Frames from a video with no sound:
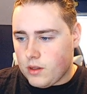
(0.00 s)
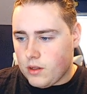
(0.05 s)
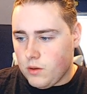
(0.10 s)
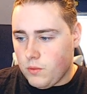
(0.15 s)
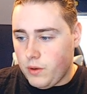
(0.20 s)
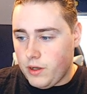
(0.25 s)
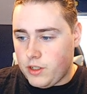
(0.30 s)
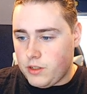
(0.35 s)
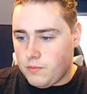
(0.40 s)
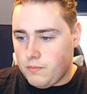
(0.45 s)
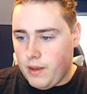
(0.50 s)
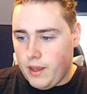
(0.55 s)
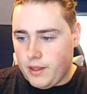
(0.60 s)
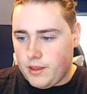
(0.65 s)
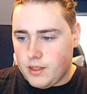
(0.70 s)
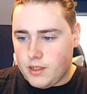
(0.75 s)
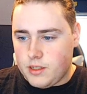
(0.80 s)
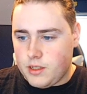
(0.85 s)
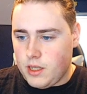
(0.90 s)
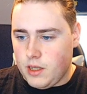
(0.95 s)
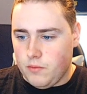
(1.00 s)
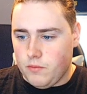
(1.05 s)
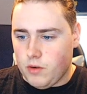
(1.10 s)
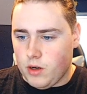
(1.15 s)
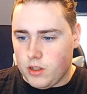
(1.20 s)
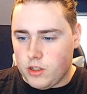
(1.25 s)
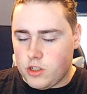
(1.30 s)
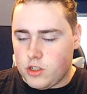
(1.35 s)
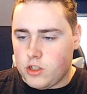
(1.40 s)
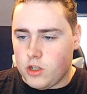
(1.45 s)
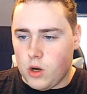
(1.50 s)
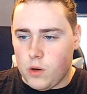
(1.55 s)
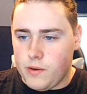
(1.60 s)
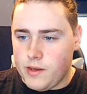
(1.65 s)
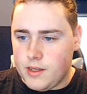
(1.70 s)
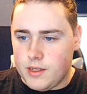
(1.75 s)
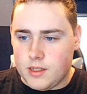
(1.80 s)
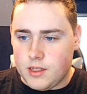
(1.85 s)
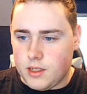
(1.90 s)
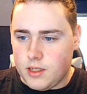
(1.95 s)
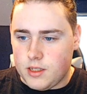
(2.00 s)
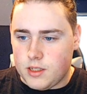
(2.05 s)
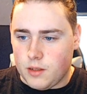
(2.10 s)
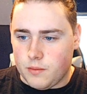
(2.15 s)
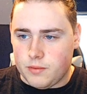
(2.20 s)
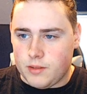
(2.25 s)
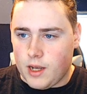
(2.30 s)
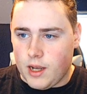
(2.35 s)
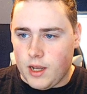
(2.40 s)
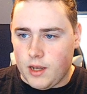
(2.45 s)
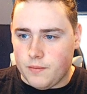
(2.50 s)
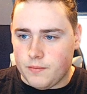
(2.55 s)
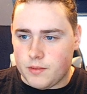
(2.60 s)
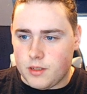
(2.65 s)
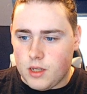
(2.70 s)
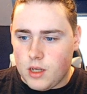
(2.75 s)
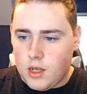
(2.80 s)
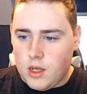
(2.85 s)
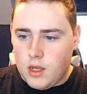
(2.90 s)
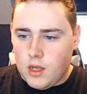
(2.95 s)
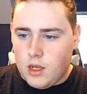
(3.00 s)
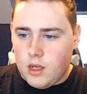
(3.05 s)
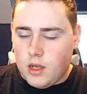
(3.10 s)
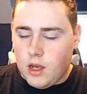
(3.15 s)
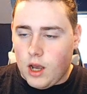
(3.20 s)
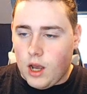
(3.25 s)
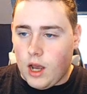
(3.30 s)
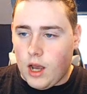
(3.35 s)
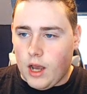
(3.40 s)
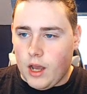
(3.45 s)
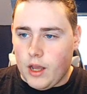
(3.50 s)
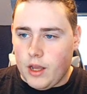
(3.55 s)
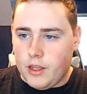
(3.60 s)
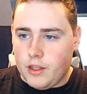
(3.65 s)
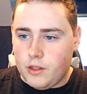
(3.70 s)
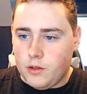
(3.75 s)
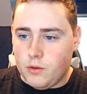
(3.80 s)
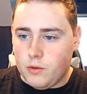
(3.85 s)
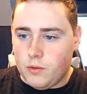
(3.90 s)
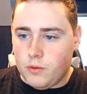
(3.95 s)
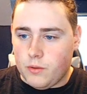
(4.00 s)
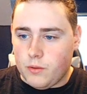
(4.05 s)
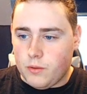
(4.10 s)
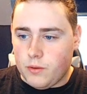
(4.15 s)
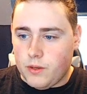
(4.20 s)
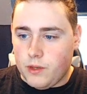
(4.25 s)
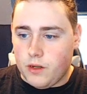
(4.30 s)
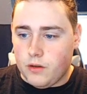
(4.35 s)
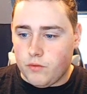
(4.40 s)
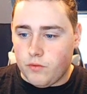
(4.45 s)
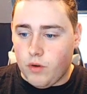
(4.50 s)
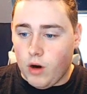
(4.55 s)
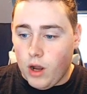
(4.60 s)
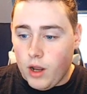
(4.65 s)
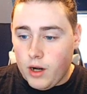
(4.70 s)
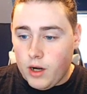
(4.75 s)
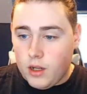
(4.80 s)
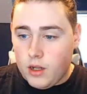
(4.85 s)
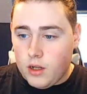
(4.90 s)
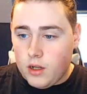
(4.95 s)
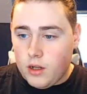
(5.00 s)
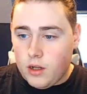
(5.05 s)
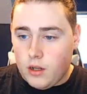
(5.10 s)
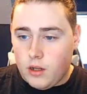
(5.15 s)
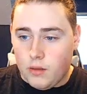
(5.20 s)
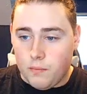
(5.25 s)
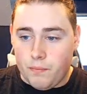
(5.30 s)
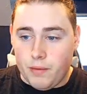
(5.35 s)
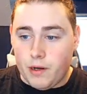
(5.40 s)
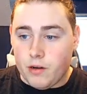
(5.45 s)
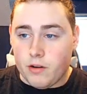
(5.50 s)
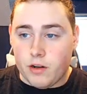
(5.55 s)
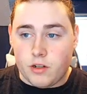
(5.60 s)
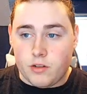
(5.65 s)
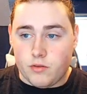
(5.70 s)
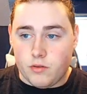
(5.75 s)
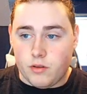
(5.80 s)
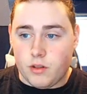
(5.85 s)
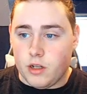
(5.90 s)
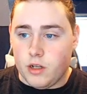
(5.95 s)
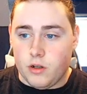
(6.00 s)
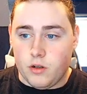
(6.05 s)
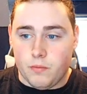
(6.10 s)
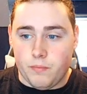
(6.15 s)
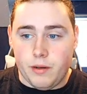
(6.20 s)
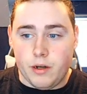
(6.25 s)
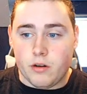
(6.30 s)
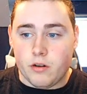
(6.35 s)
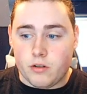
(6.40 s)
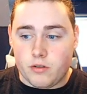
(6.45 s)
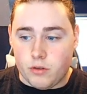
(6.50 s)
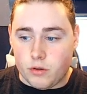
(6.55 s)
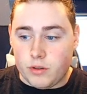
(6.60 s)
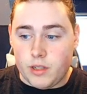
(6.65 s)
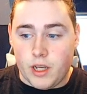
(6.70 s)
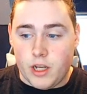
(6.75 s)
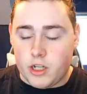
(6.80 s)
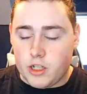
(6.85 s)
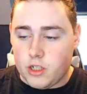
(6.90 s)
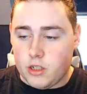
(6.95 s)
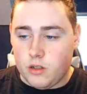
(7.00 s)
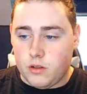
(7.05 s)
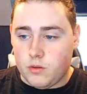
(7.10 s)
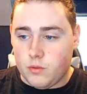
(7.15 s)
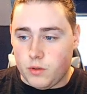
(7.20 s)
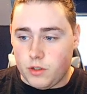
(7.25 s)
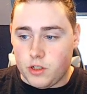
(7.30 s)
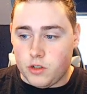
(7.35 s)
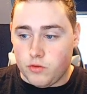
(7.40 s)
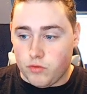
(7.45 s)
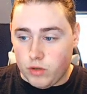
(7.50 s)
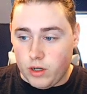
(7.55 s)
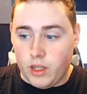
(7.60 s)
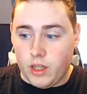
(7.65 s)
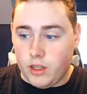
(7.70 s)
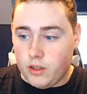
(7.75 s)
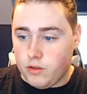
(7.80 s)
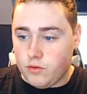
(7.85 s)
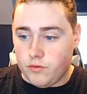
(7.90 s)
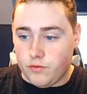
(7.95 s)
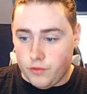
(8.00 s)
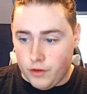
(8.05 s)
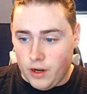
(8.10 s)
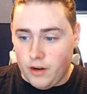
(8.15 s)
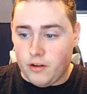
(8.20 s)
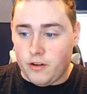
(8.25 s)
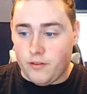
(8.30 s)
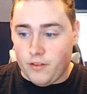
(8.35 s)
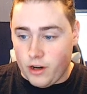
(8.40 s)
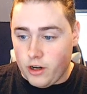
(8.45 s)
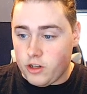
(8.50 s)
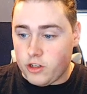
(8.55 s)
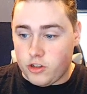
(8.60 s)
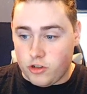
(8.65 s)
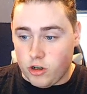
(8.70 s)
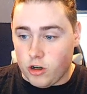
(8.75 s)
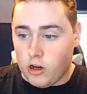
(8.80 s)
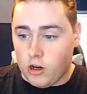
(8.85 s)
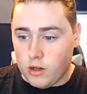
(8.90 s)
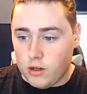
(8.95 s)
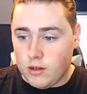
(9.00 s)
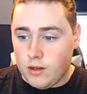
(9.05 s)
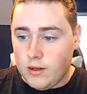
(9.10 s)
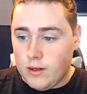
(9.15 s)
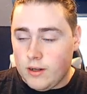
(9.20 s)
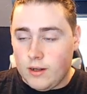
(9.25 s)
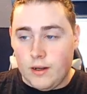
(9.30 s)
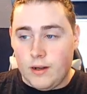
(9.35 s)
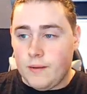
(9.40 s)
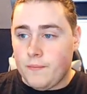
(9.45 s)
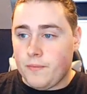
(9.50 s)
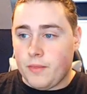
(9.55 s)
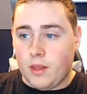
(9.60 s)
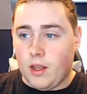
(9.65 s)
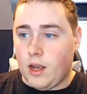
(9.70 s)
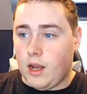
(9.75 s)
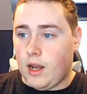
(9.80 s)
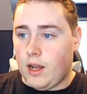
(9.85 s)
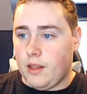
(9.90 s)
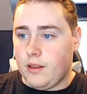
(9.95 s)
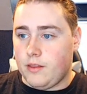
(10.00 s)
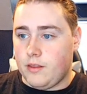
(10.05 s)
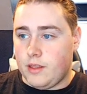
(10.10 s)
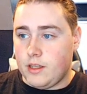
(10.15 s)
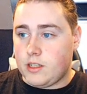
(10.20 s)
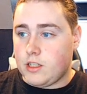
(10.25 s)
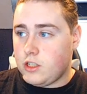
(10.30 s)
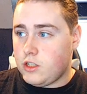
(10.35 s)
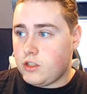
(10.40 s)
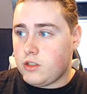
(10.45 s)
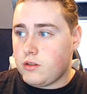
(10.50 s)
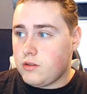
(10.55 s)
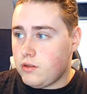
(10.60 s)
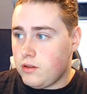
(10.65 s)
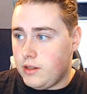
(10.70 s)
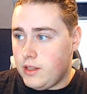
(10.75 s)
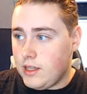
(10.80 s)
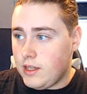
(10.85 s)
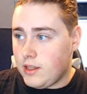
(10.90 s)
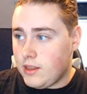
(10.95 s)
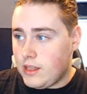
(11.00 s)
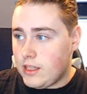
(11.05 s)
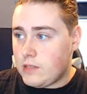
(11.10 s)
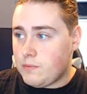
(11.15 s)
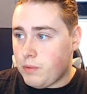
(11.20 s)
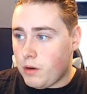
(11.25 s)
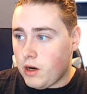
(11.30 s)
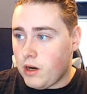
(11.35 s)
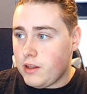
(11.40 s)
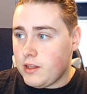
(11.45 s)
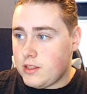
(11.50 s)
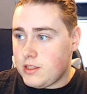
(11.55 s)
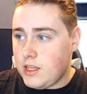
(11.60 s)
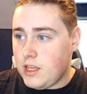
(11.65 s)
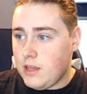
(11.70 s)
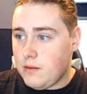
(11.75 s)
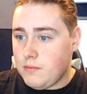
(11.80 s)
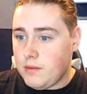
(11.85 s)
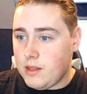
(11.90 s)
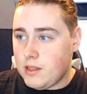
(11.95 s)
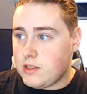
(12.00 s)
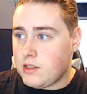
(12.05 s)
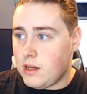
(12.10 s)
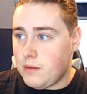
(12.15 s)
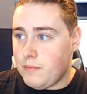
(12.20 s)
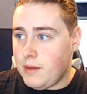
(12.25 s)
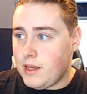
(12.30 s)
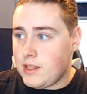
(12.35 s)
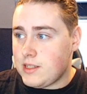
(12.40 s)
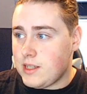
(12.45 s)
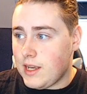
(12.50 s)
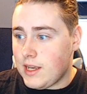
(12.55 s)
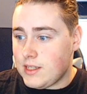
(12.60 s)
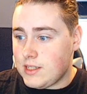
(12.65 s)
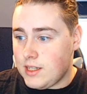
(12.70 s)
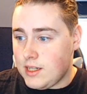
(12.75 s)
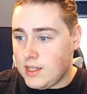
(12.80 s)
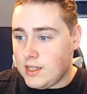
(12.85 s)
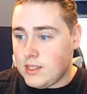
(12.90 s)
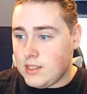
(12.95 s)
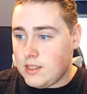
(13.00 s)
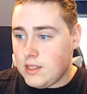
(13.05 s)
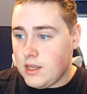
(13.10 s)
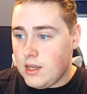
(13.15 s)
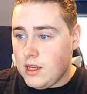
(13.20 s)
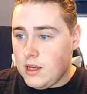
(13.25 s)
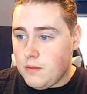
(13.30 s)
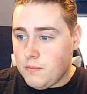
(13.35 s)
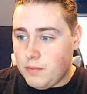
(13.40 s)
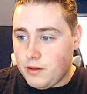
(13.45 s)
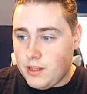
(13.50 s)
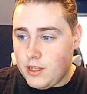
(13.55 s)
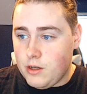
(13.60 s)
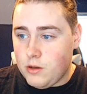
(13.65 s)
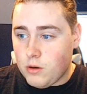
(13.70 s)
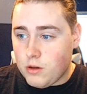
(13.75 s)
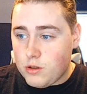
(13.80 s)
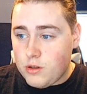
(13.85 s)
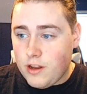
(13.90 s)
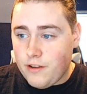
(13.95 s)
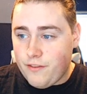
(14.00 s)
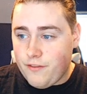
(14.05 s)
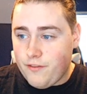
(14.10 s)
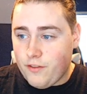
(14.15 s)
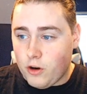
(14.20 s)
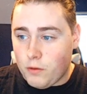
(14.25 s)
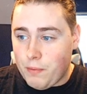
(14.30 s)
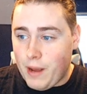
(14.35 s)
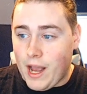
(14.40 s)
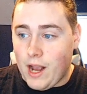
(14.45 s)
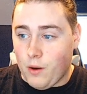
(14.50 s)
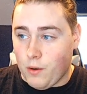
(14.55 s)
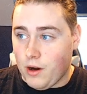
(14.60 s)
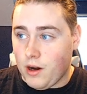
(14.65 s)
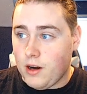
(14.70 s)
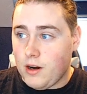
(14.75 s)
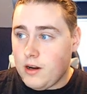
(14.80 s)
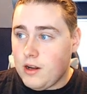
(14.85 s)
which make this team run so easily sometimes. You can run the new Beerus rotation, which is really very, very strong. This part of the team is amazing as it is, but then you also have full power,